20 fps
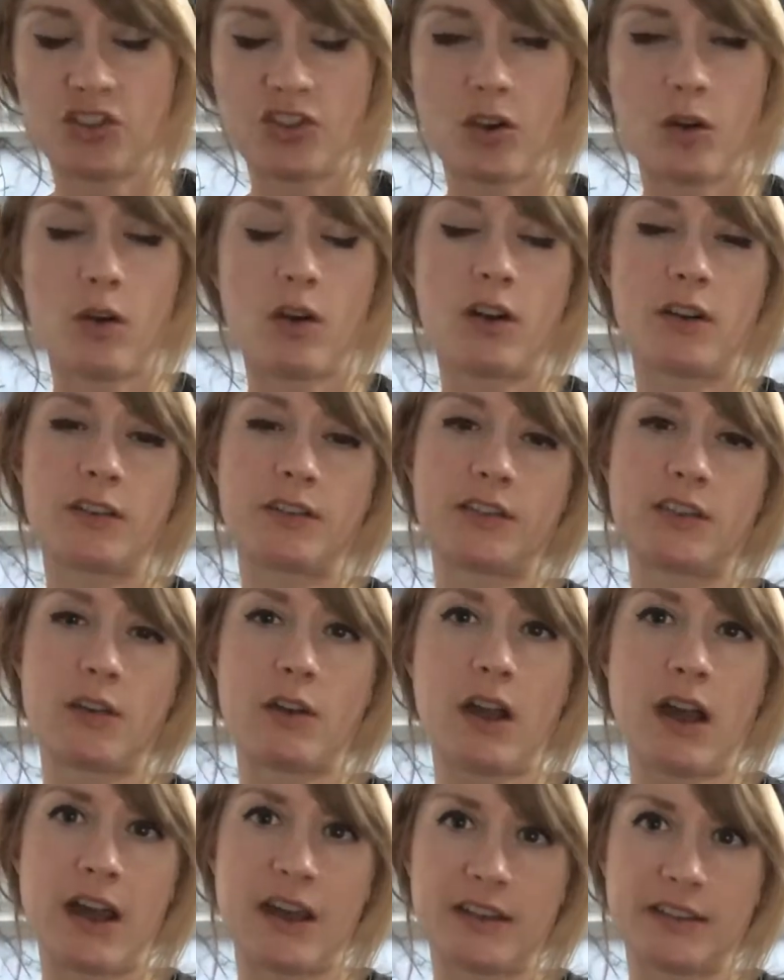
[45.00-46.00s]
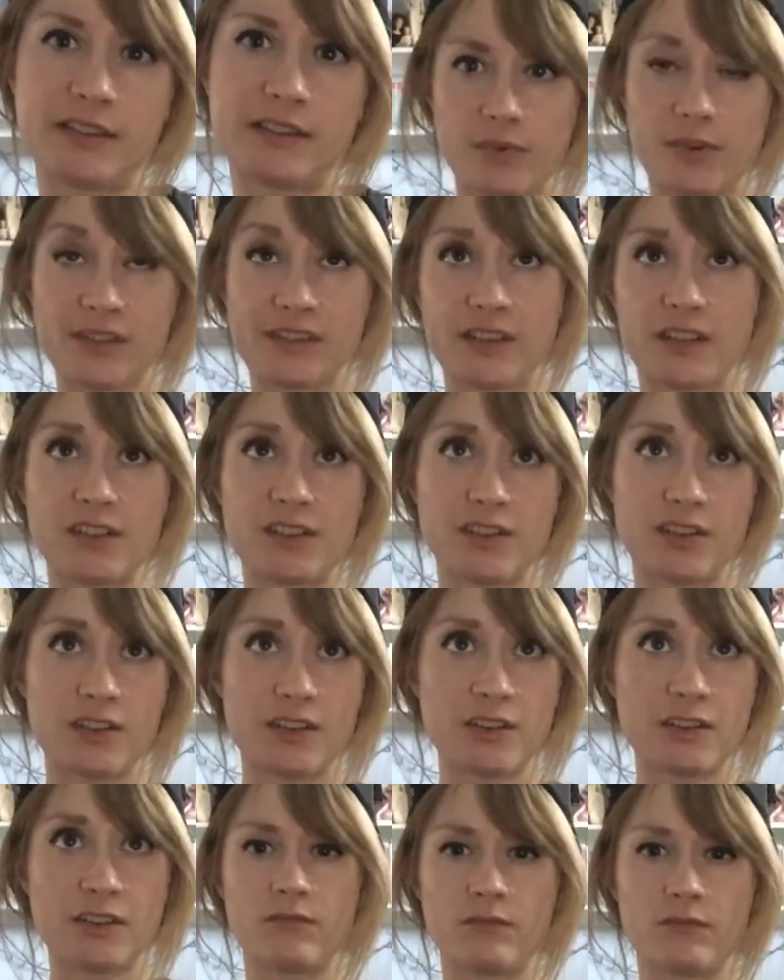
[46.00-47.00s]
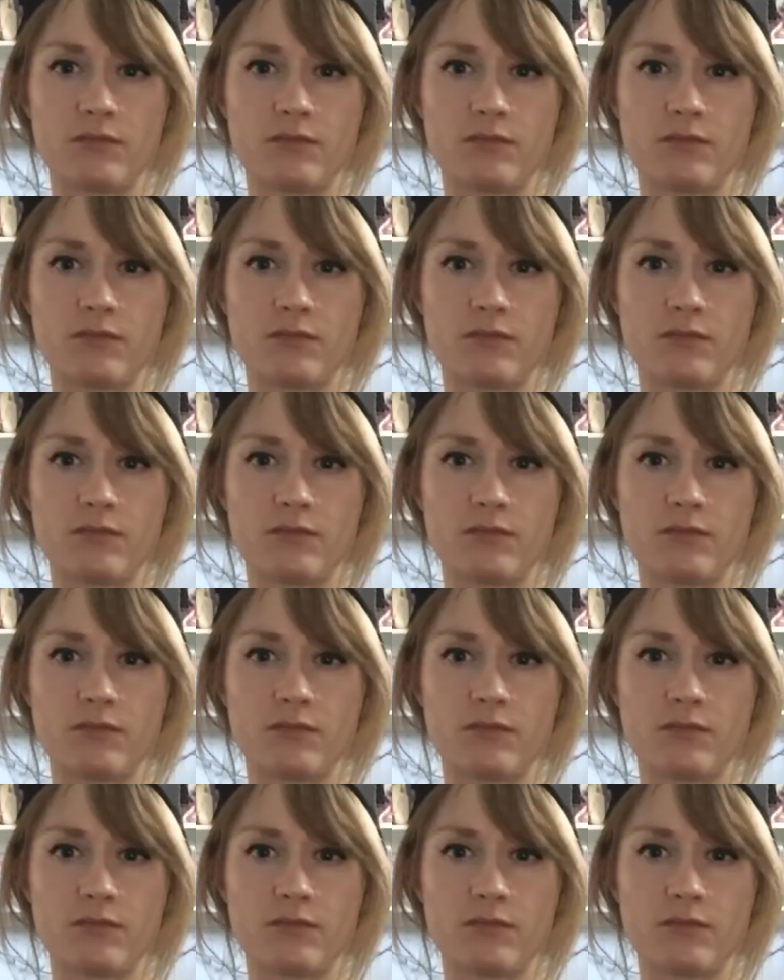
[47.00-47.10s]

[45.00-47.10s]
show also has presenters